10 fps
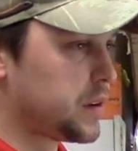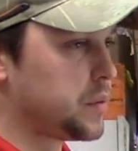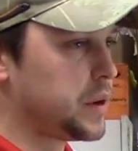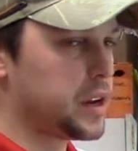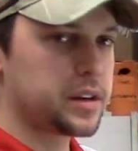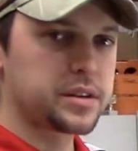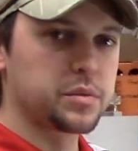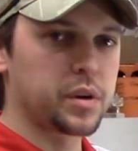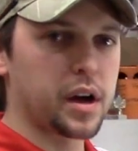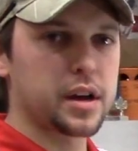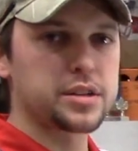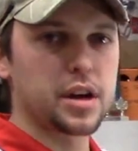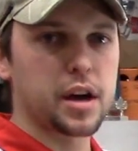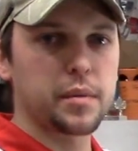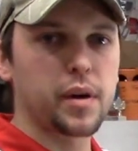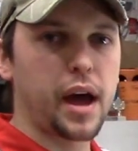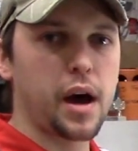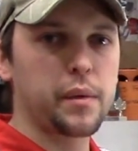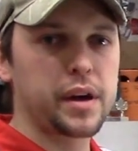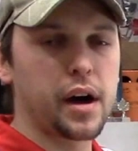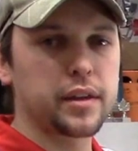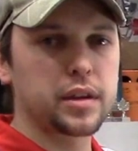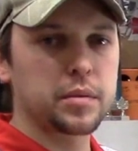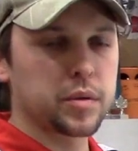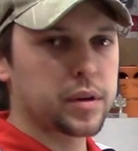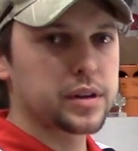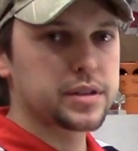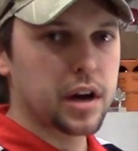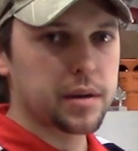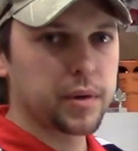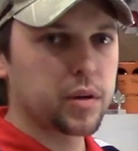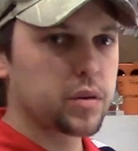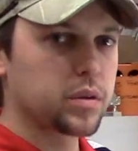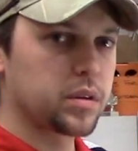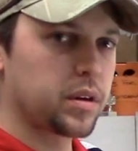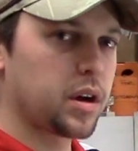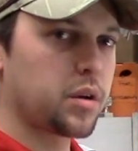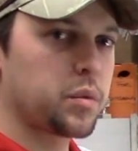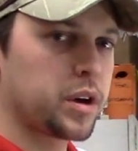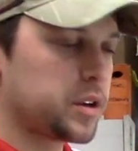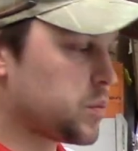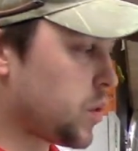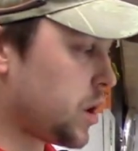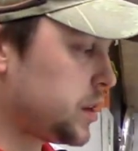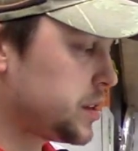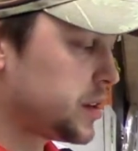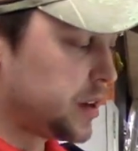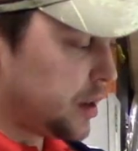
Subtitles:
not going to talk about how we got there, but we're going to talk about what you want.